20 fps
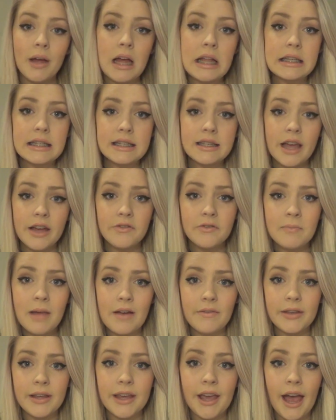But aside from
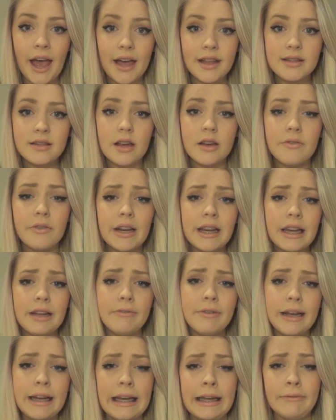having cats, I
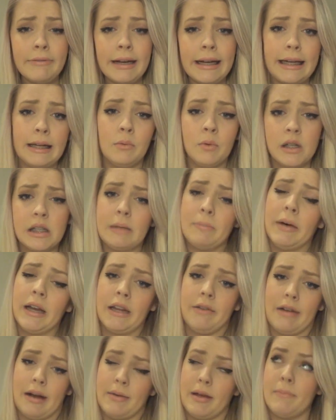really want a
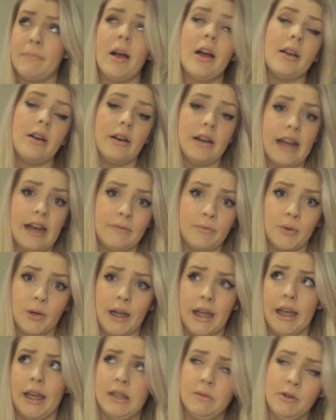bunny rabbit, but I can't have one
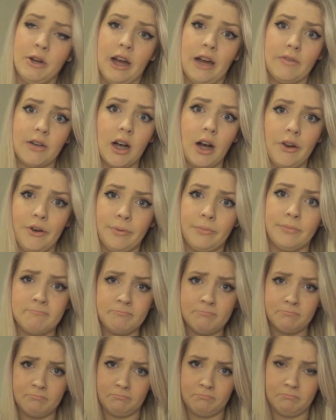here as we don't have a garden.
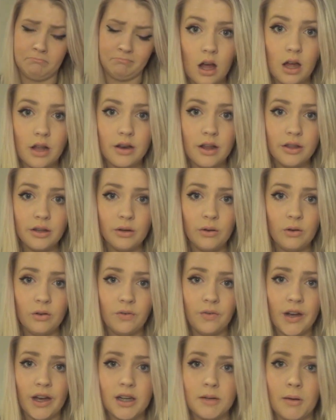Another cool
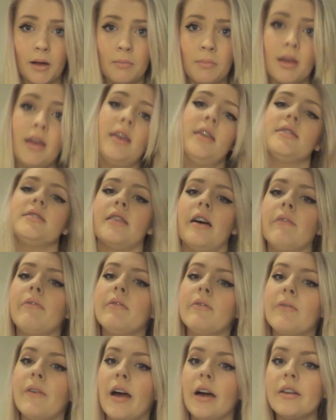fact about me, aside
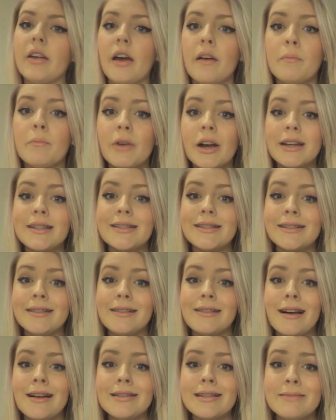from the fact that I have braces and
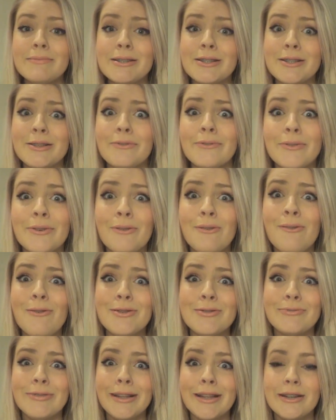glasses, which is of
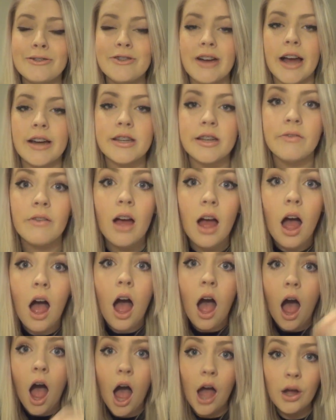course really attractive,
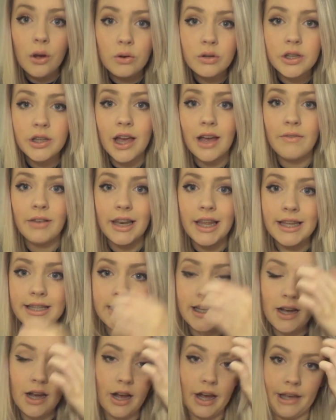I also have a
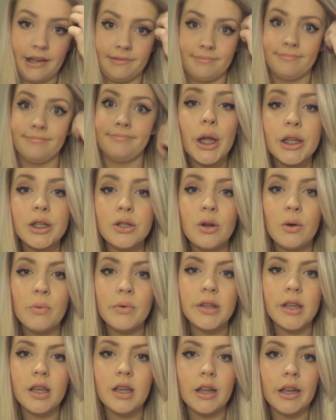lazy eye. It's not
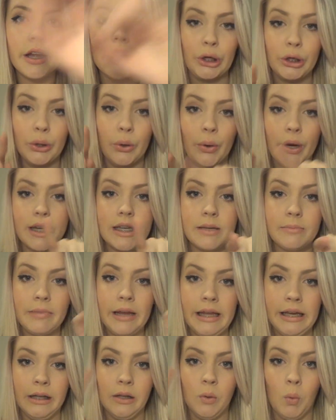one that you're like talking to
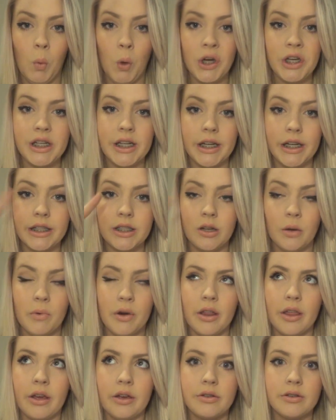me and it'll wander. It's not
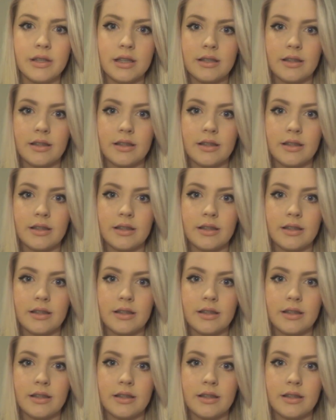one of those.